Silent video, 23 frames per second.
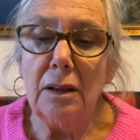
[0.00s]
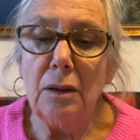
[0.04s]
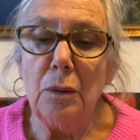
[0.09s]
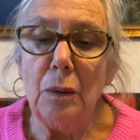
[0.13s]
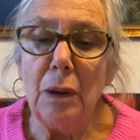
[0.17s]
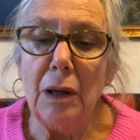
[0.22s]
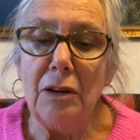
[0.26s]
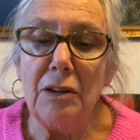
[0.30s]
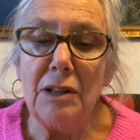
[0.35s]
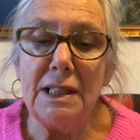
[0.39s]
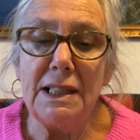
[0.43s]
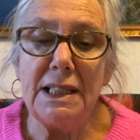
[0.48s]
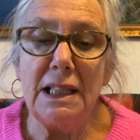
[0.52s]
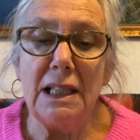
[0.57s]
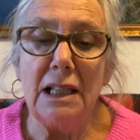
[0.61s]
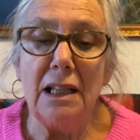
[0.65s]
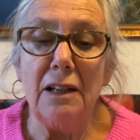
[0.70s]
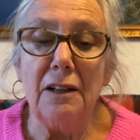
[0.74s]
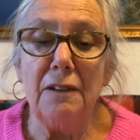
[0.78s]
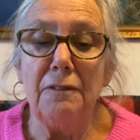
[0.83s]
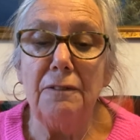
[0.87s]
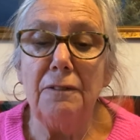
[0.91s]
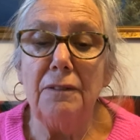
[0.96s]
Where is the
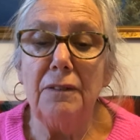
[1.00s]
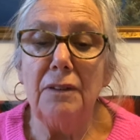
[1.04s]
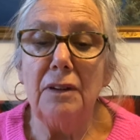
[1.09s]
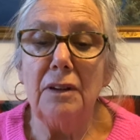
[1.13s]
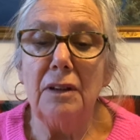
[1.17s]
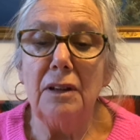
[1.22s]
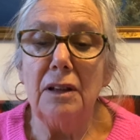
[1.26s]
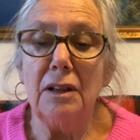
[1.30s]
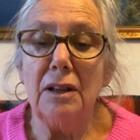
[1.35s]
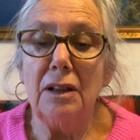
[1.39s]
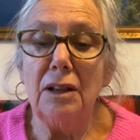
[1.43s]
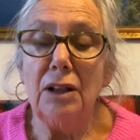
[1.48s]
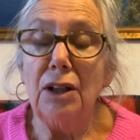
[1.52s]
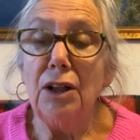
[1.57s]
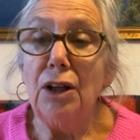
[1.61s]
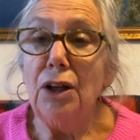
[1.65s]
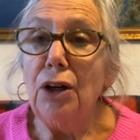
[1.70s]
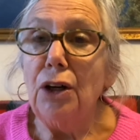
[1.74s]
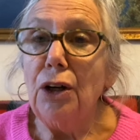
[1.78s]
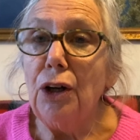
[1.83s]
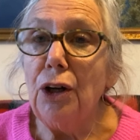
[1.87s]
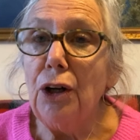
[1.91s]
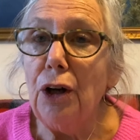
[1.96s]
love?
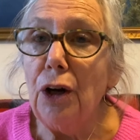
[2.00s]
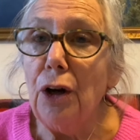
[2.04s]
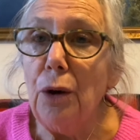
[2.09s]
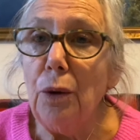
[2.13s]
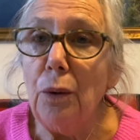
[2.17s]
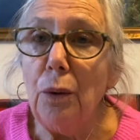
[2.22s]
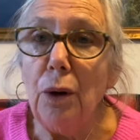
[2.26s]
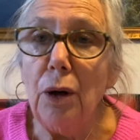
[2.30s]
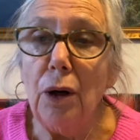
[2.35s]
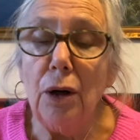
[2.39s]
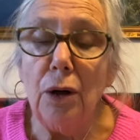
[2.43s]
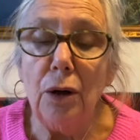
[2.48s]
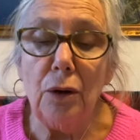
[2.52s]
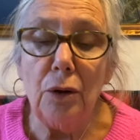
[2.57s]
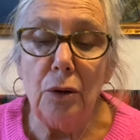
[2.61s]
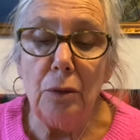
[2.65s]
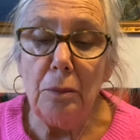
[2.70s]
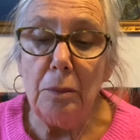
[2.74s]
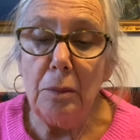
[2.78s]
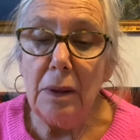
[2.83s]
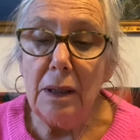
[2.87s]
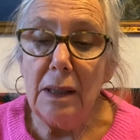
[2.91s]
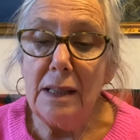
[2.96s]
Go
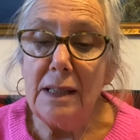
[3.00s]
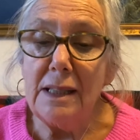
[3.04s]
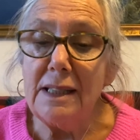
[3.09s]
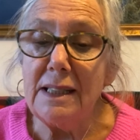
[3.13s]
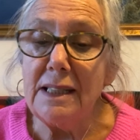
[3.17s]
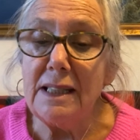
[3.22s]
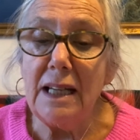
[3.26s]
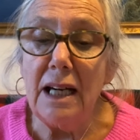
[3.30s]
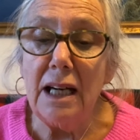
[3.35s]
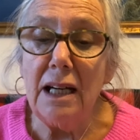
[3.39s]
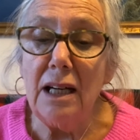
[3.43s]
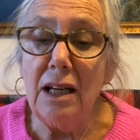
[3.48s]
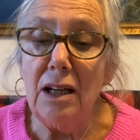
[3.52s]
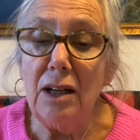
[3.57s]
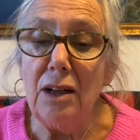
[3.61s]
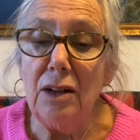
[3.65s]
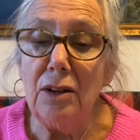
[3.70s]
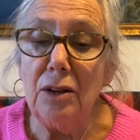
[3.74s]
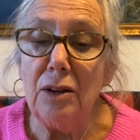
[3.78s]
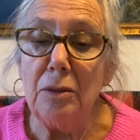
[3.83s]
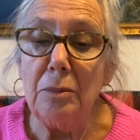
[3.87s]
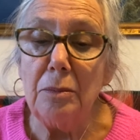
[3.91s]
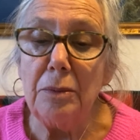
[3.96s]
home, stay
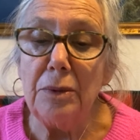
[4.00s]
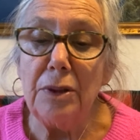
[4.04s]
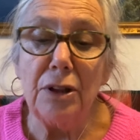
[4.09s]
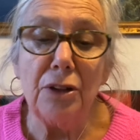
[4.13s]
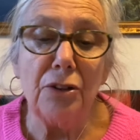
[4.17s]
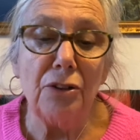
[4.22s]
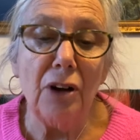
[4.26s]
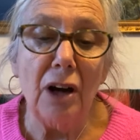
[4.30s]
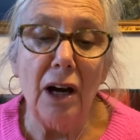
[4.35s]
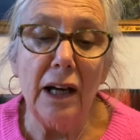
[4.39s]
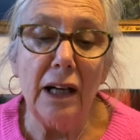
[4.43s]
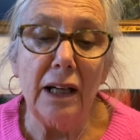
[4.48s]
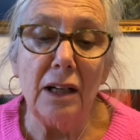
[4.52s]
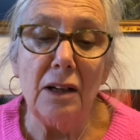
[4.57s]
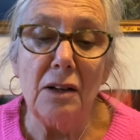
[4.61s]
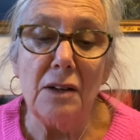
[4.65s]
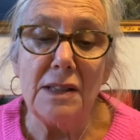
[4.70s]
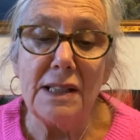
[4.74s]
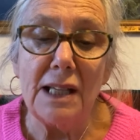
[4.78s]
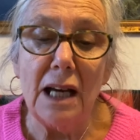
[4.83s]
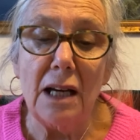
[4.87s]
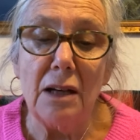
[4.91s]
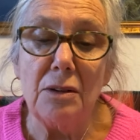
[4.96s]
home, the cry
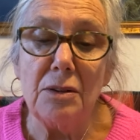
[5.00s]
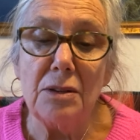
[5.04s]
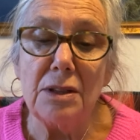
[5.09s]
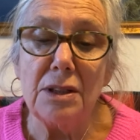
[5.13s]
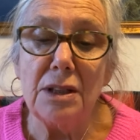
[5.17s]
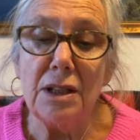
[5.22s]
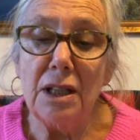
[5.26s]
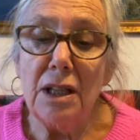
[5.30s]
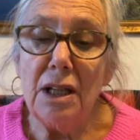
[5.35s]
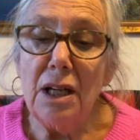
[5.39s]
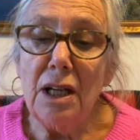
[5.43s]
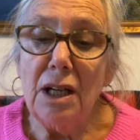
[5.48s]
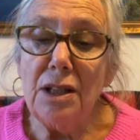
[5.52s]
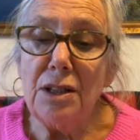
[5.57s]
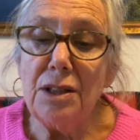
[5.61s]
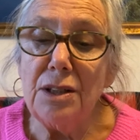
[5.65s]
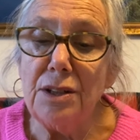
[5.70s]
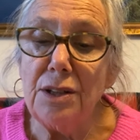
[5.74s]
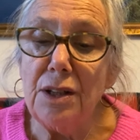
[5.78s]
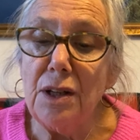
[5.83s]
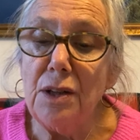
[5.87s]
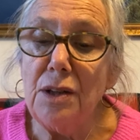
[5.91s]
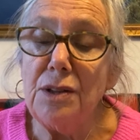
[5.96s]
goes out
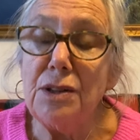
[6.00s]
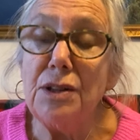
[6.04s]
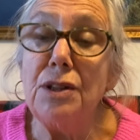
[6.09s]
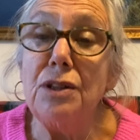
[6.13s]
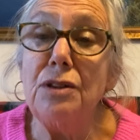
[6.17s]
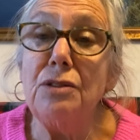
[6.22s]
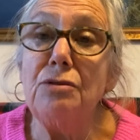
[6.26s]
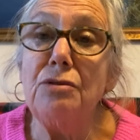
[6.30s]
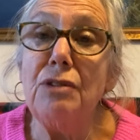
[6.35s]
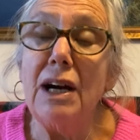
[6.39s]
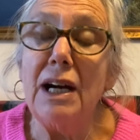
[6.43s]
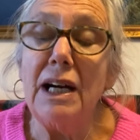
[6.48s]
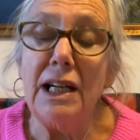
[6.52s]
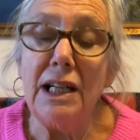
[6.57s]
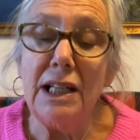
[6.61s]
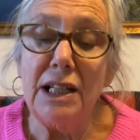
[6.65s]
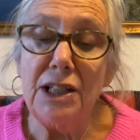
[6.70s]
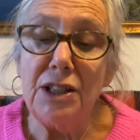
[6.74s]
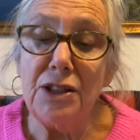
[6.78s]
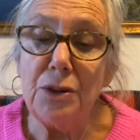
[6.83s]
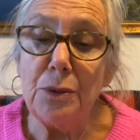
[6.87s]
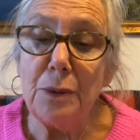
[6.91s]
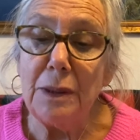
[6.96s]
to those who
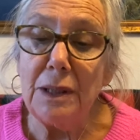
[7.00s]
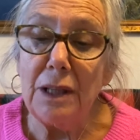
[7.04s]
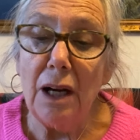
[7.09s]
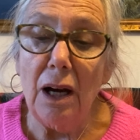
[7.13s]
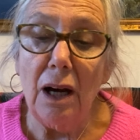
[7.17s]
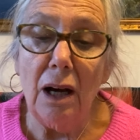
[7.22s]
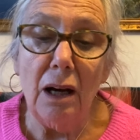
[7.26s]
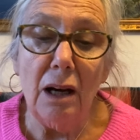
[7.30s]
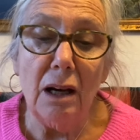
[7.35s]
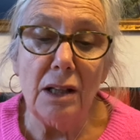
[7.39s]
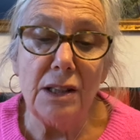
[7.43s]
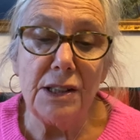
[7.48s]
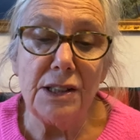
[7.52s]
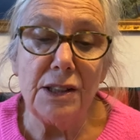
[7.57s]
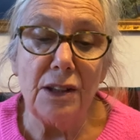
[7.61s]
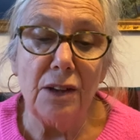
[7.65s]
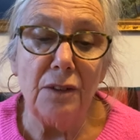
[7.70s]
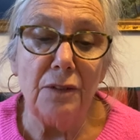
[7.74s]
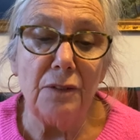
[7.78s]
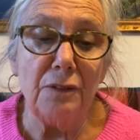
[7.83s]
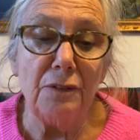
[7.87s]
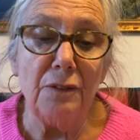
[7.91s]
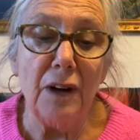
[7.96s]
rage with hearts
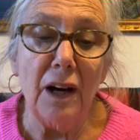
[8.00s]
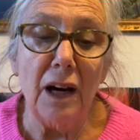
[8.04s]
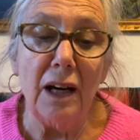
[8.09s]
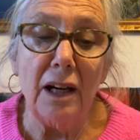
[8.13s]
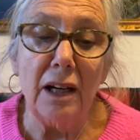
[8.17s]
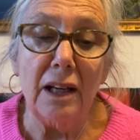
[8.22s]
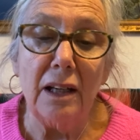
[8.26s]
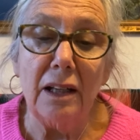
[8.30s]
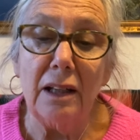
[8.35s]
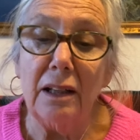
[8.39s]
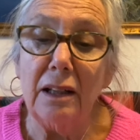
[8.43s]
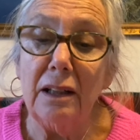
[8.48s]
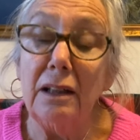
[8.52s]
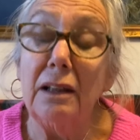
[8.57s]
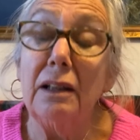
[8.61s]
on fire.